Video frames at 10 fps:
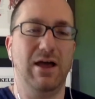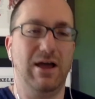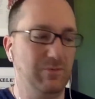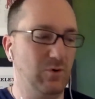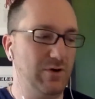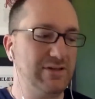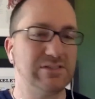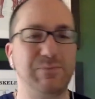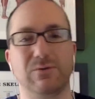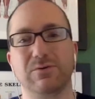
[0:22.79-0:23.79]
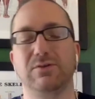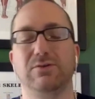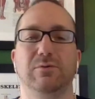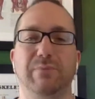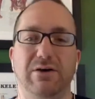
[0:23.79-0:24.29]
I'm going to speak with
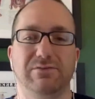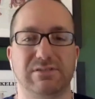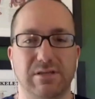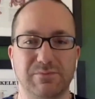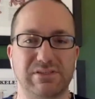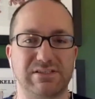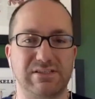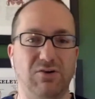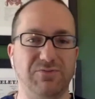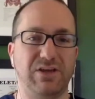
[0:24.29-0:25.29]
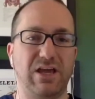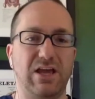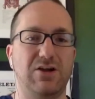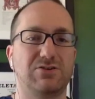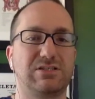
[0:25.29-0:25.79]
you about some
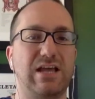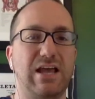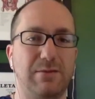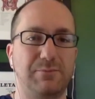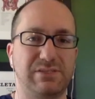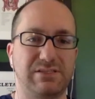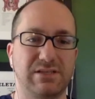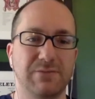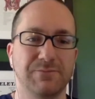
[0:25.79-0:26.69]
self-care tips